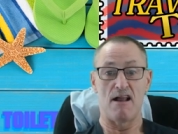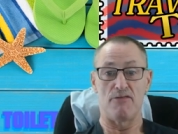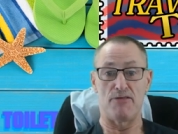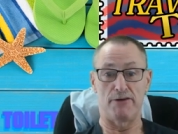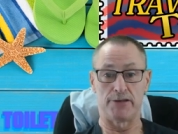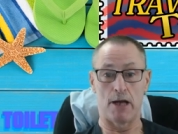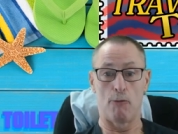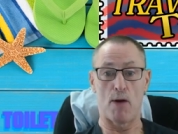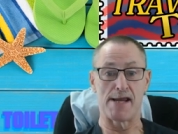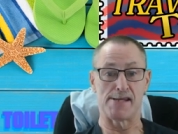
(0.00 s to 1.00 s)
there's no
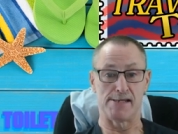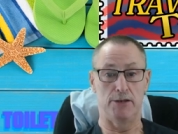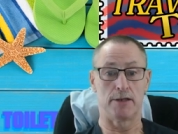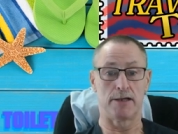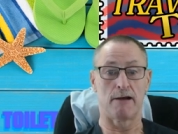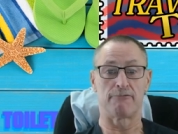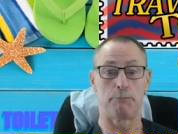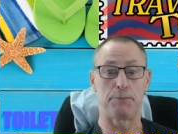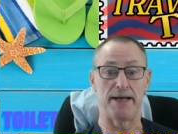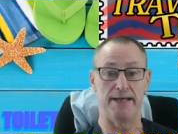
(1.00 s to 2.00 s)
way that you can go for
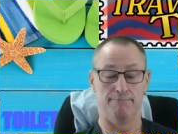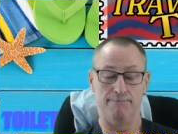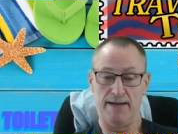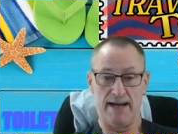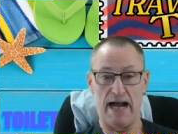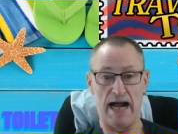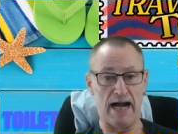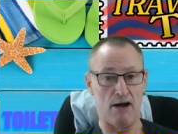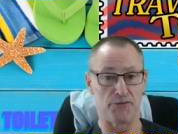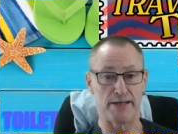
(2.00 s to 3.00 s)
a pee
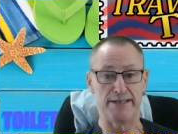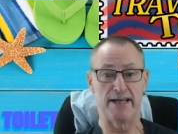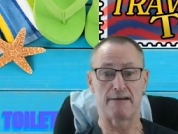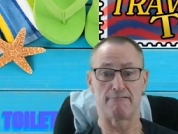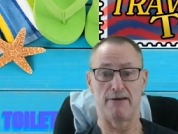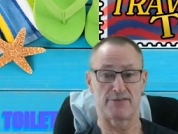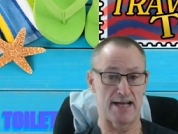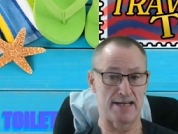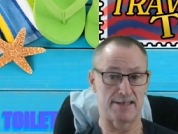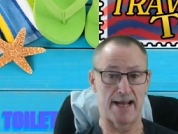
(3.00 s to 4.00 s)
on these aircraft,
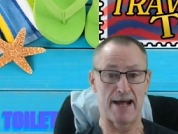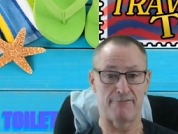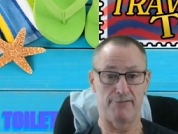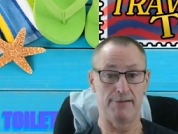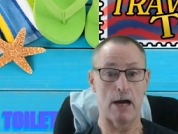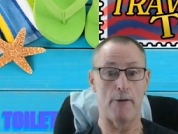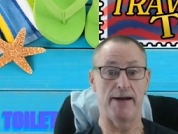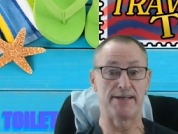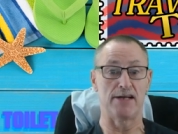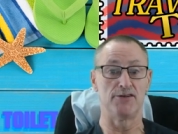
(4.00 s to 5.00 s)
and they have no
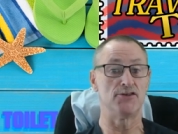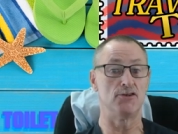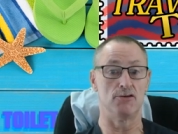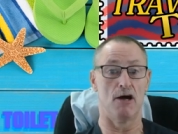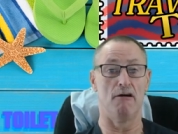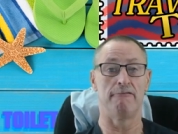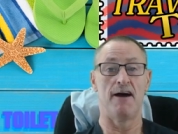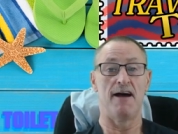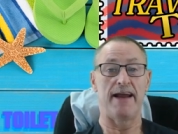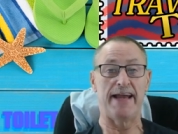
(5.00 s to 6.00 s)
intention of
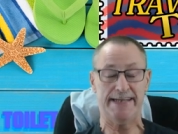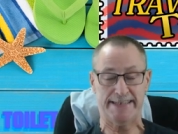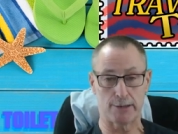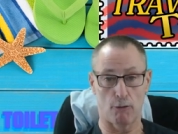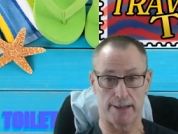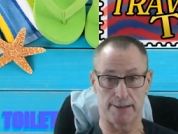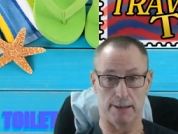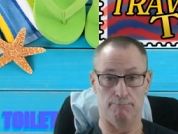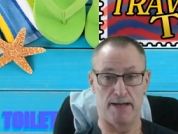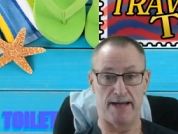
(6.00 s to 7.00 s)
installing
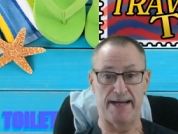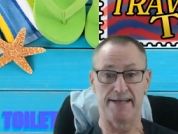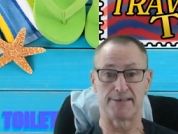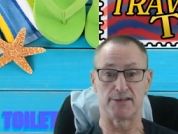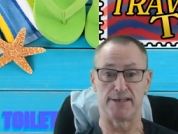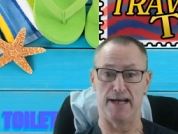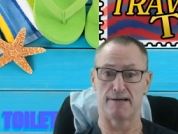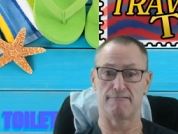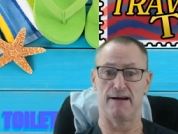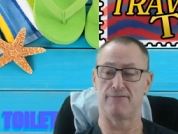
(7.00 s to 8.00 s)
them into the
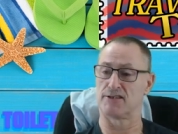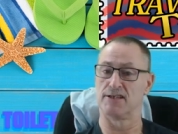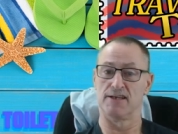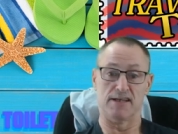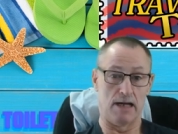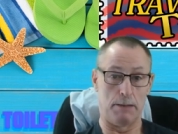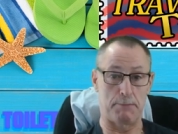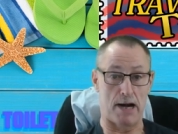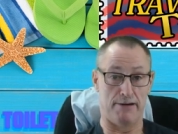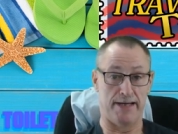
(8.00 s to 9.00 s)
aircraft,
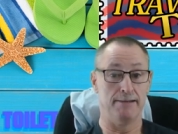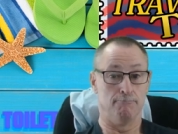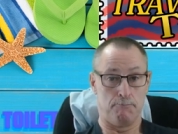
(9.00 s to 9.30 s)
apparently.